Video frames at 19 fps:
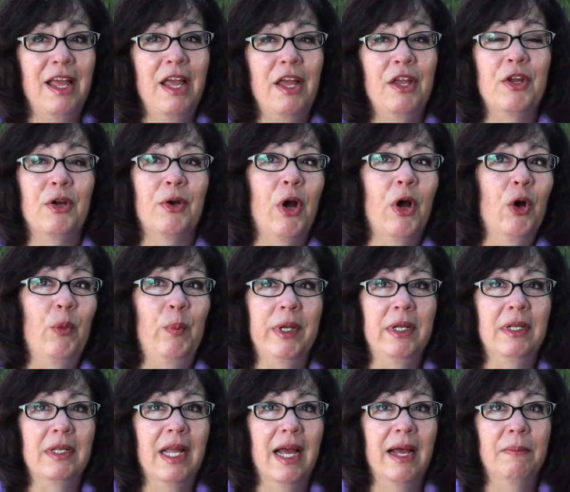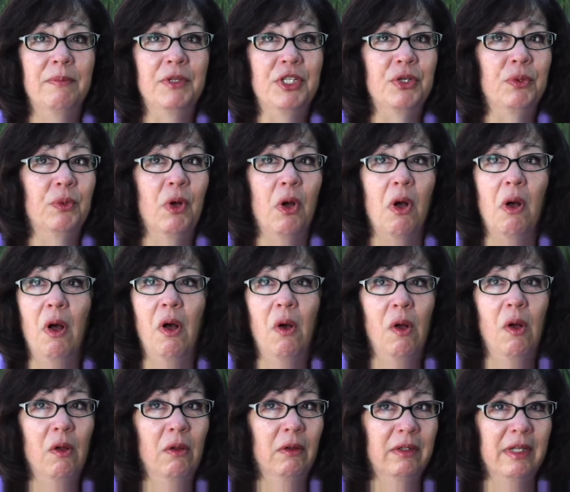you're opened up to a
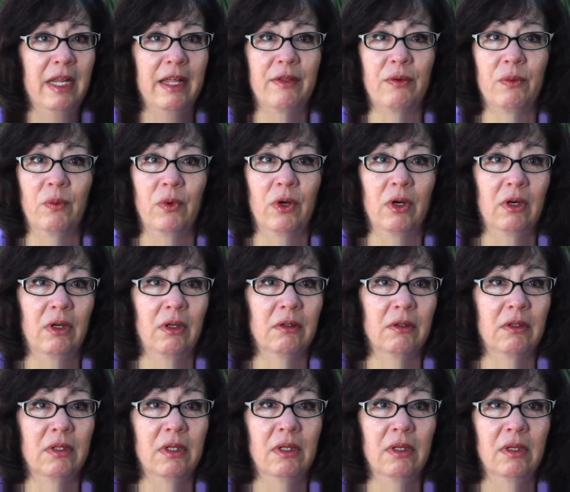whole nother world.